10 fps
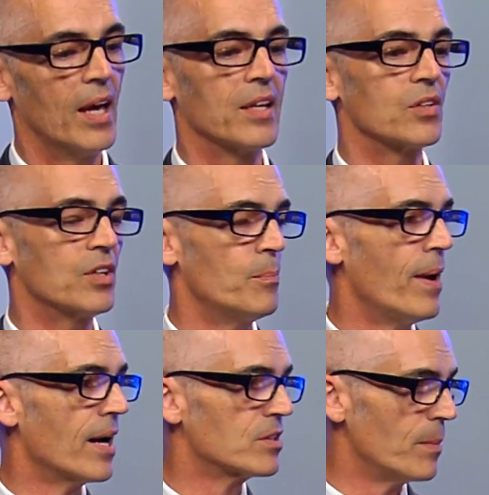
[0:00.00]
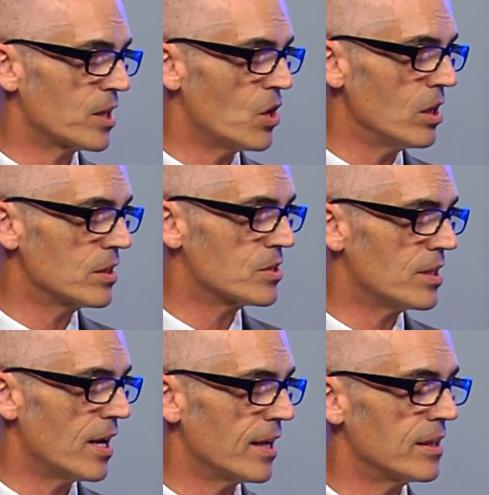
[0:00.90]
It'll come back to my colleagues
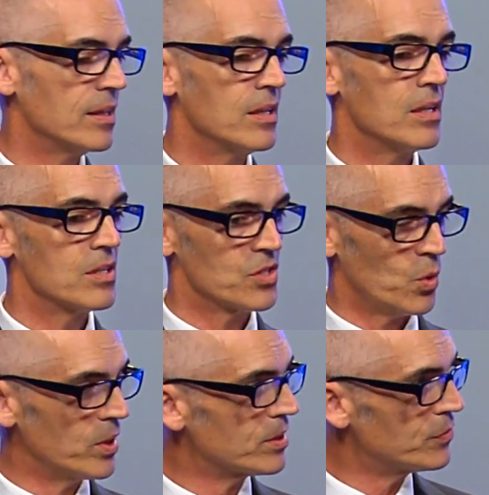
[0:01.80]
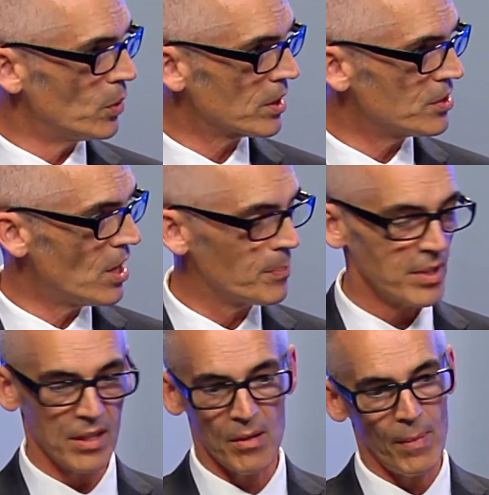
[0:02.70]
and I so we can fully adopt it and the